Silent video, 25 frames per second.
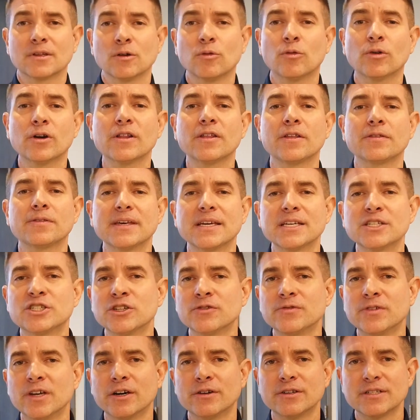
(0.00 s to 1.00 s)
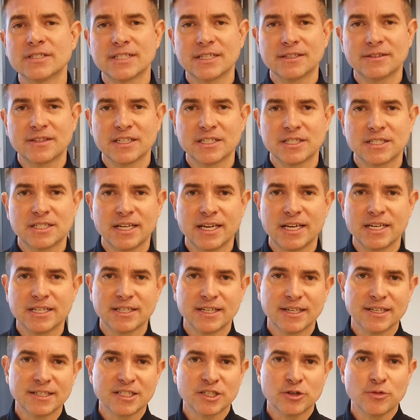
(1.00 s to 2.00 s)
One of the things you've noticed at this
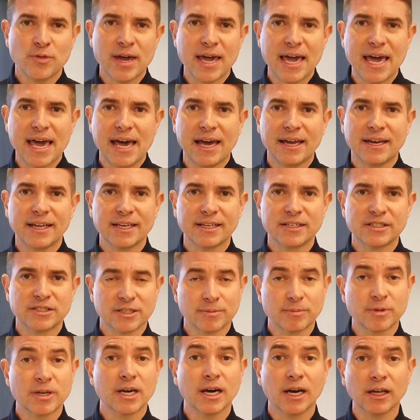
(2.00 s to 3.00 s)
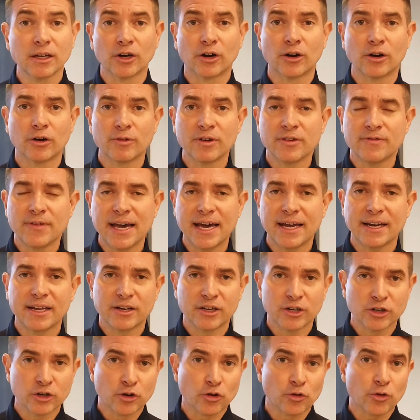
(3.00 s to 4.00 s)
station is that we added some color. We've added
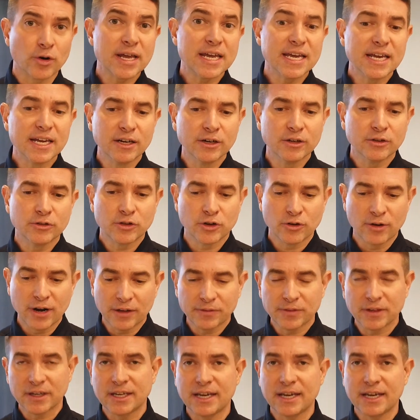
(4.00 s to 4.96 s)
a green throughout the